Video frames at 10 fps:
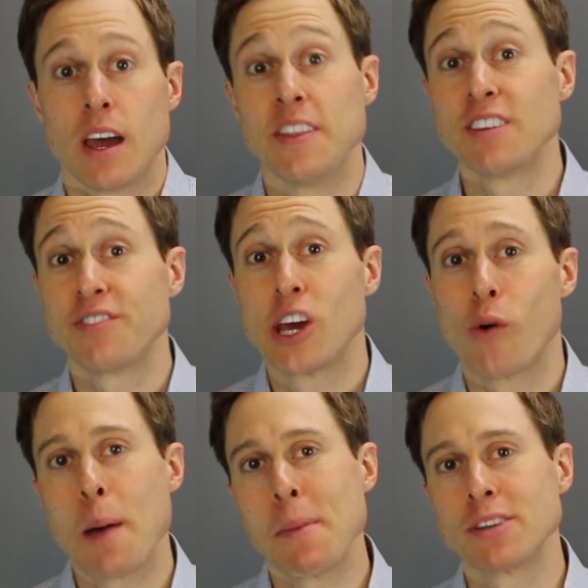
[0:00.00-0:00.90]
In this
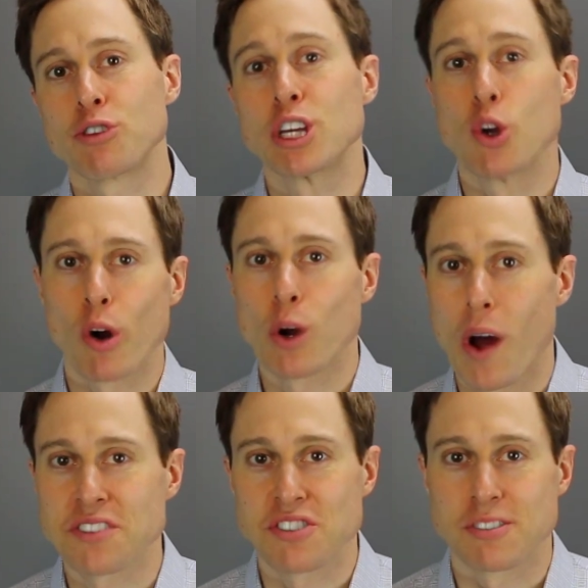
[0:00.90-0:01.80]
video, I'm answering your
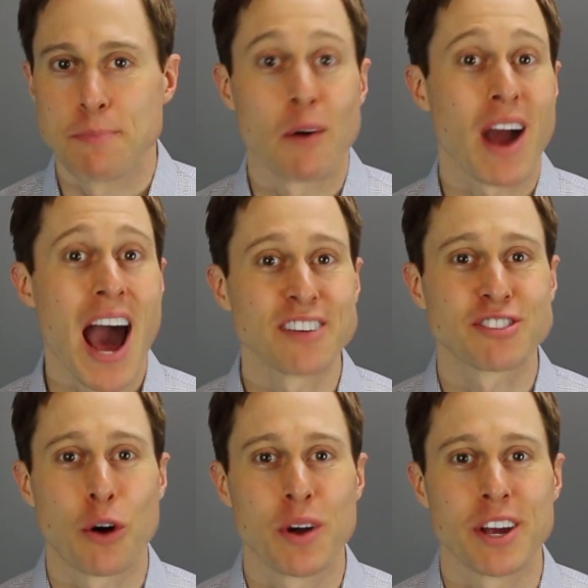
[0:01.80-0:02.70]
questions about
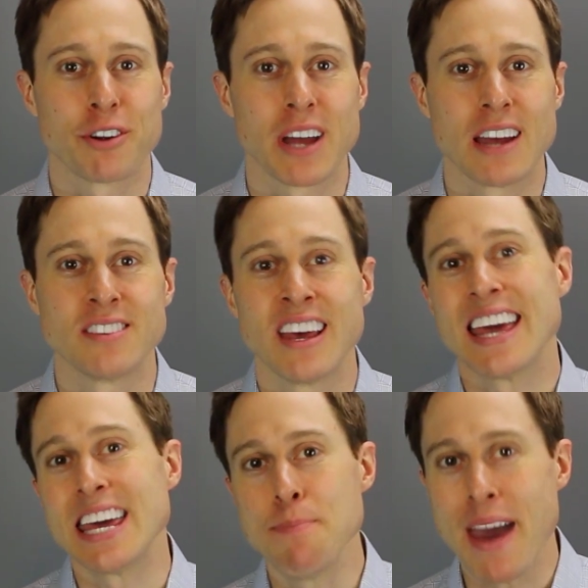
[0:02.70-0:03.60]
Costco hearing aids,
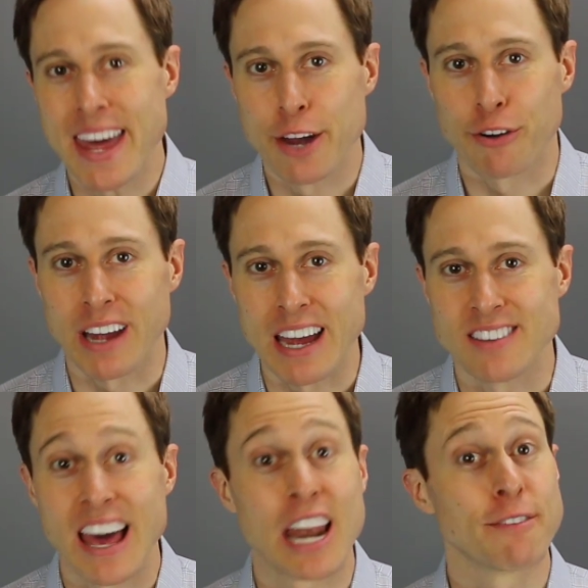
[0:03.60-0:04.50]
eBay hearing
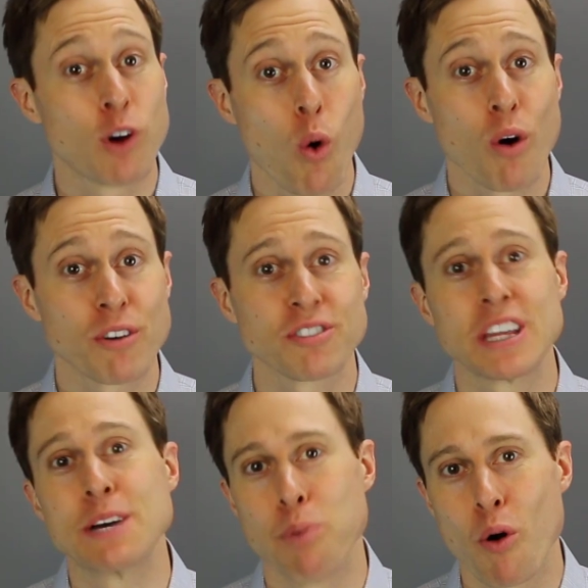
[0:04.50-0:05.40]
aids, and of course,
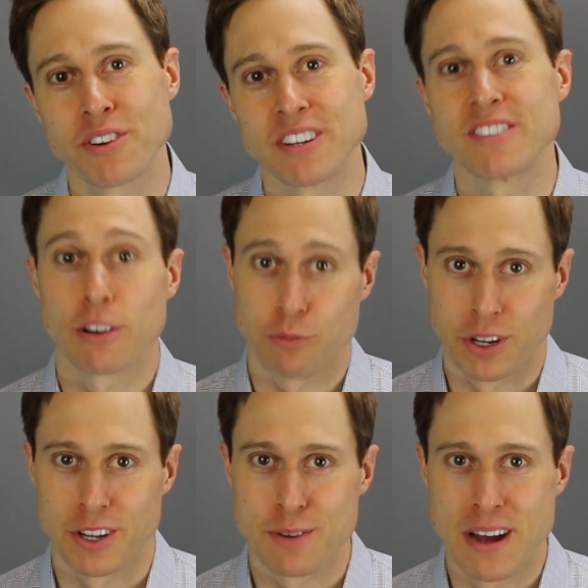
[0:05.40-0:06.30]
the importance of
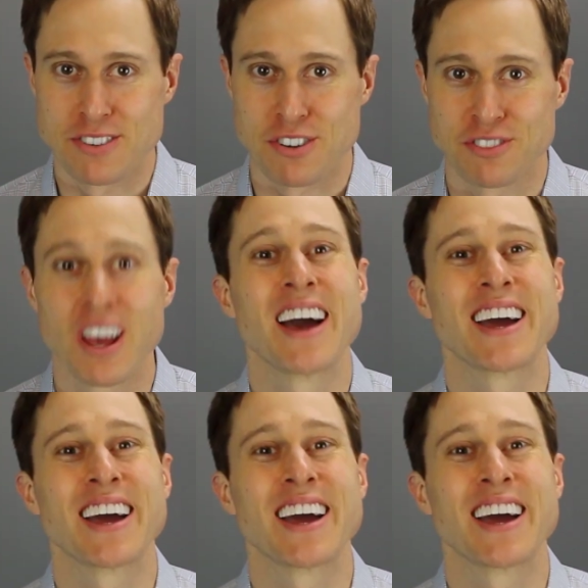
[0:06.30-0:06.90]
real ear measures.